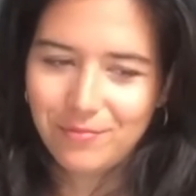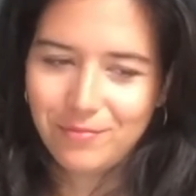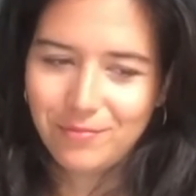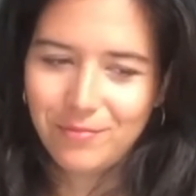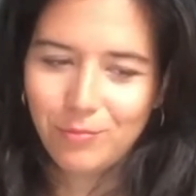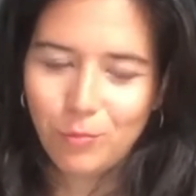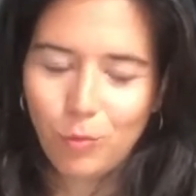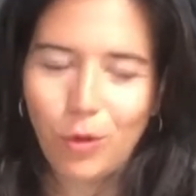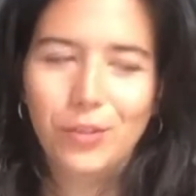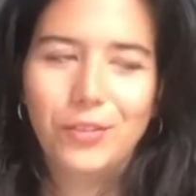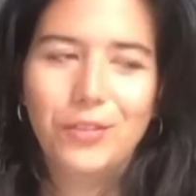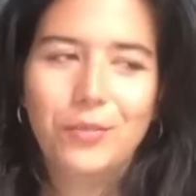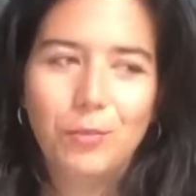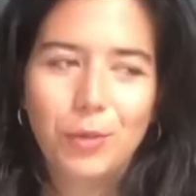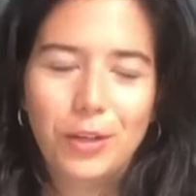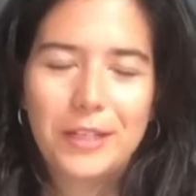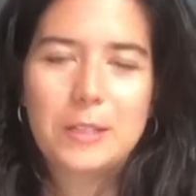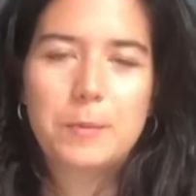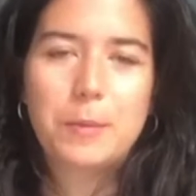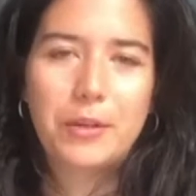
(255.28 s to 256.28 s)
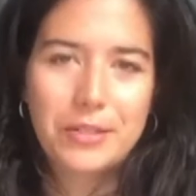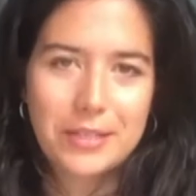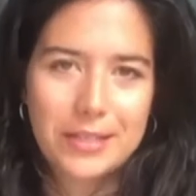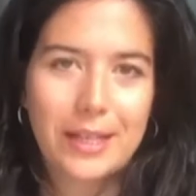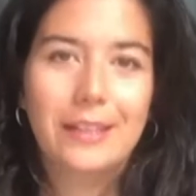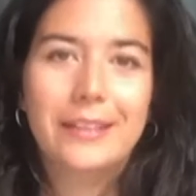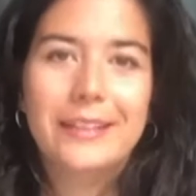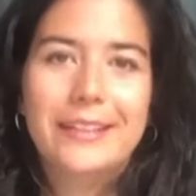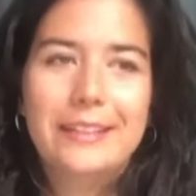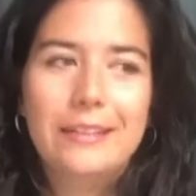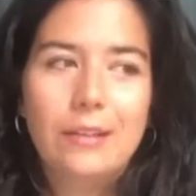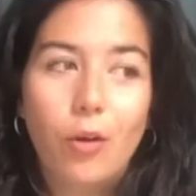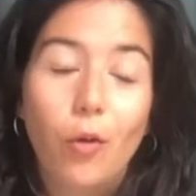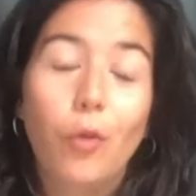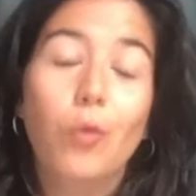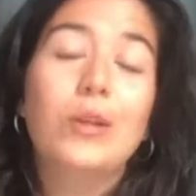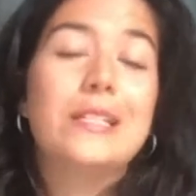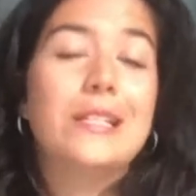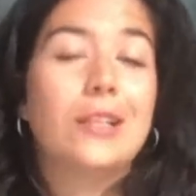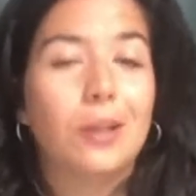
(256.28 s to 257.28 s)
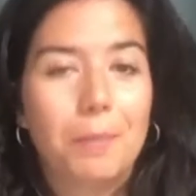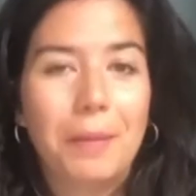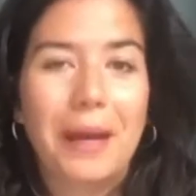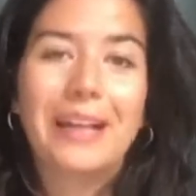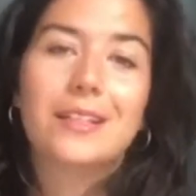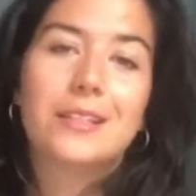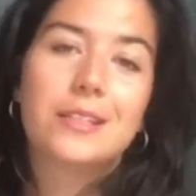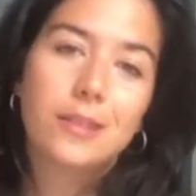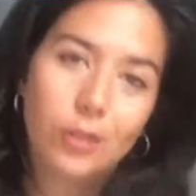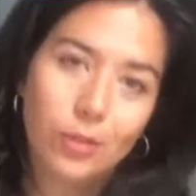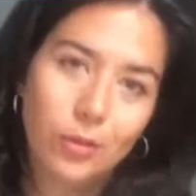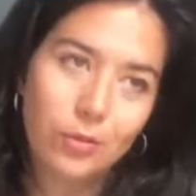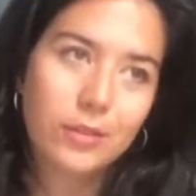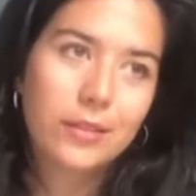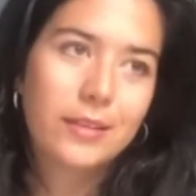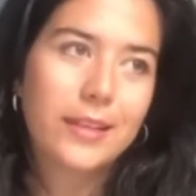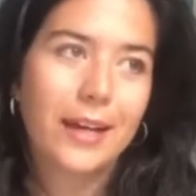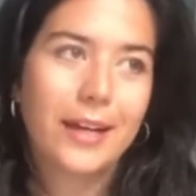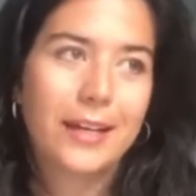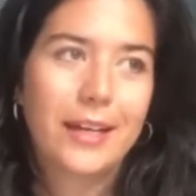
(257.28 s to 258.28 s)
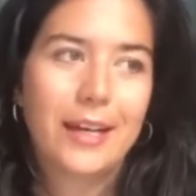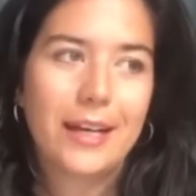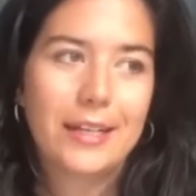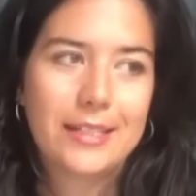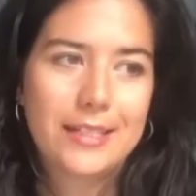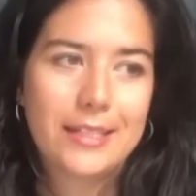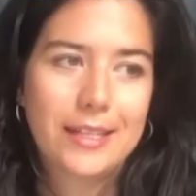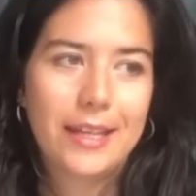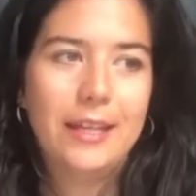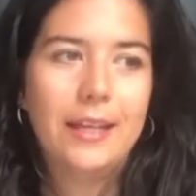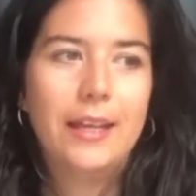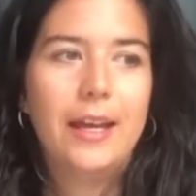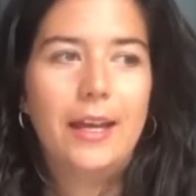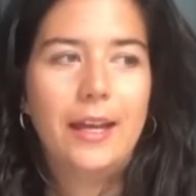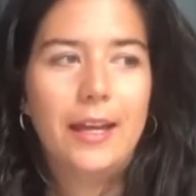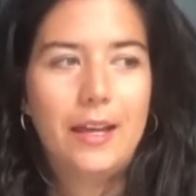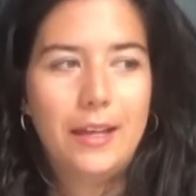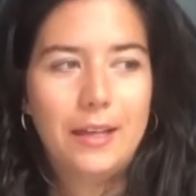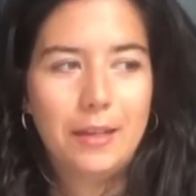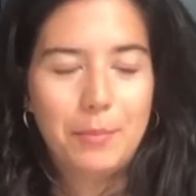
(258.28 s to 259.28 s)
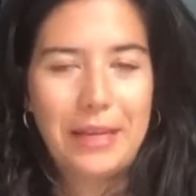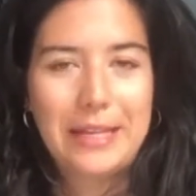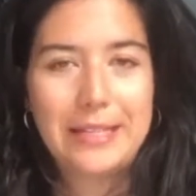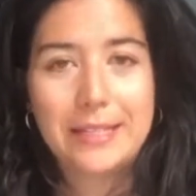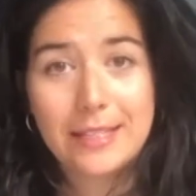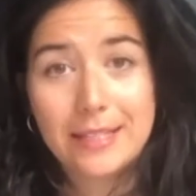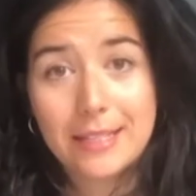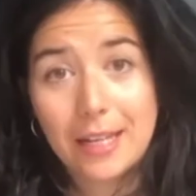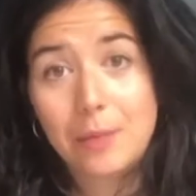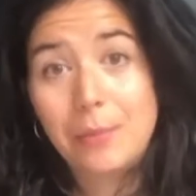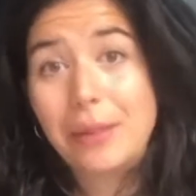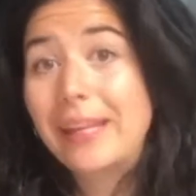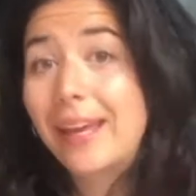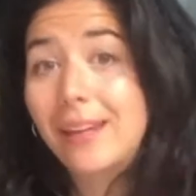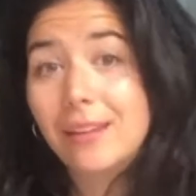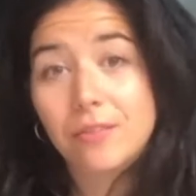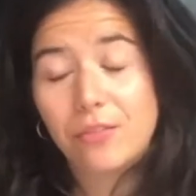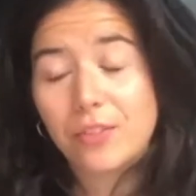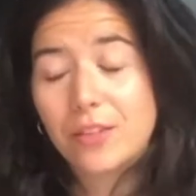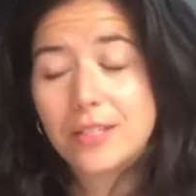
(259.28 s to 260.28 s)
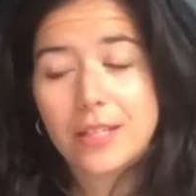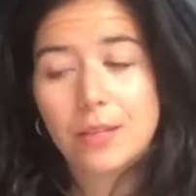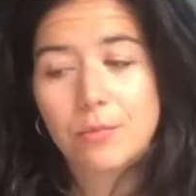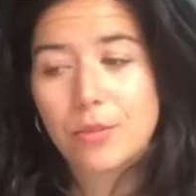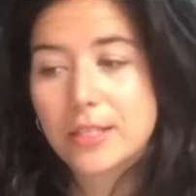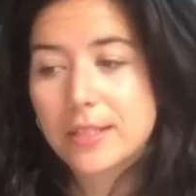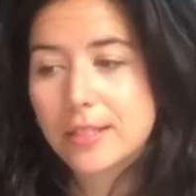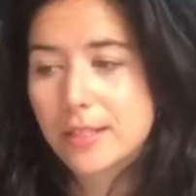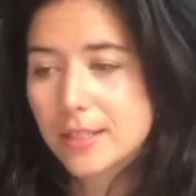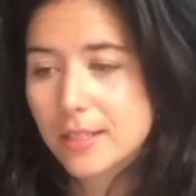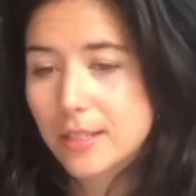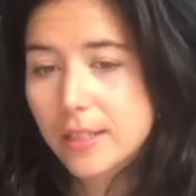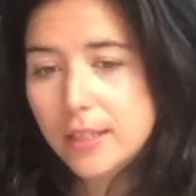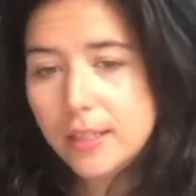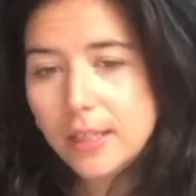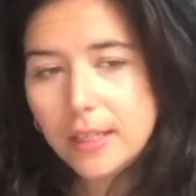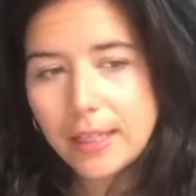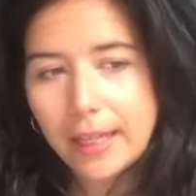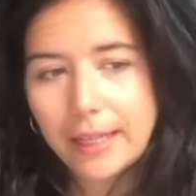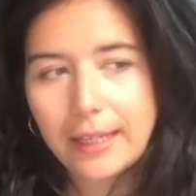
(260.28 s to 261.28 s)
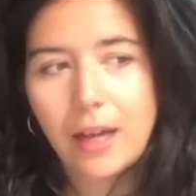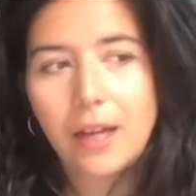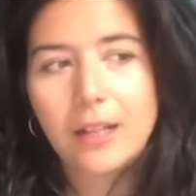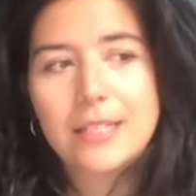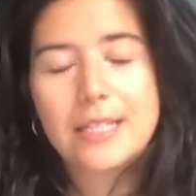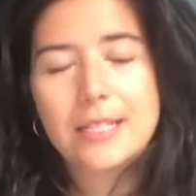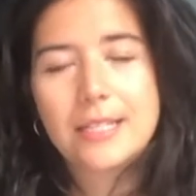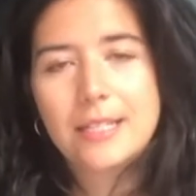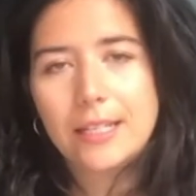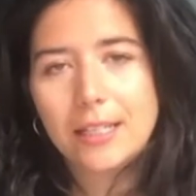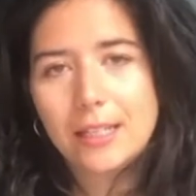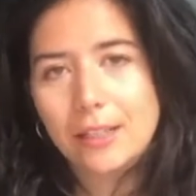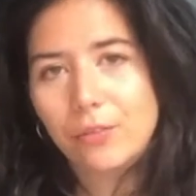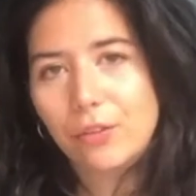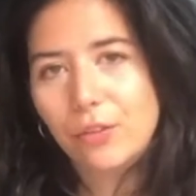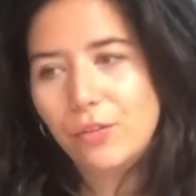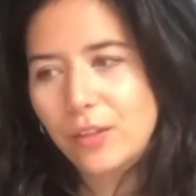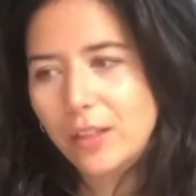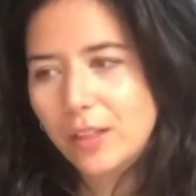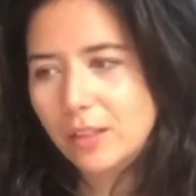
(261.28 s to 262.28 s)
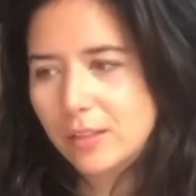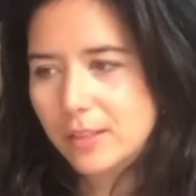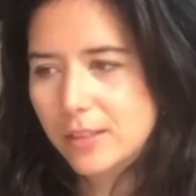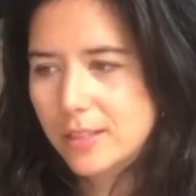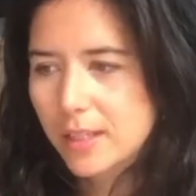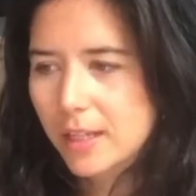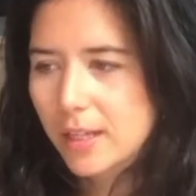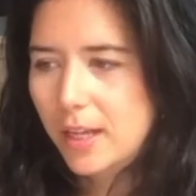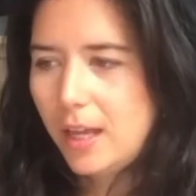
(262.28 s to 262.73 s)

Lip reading: one experience that I'll always look back to, that I had an amazing time. Again, for the same reasons, like artistically fulfilled.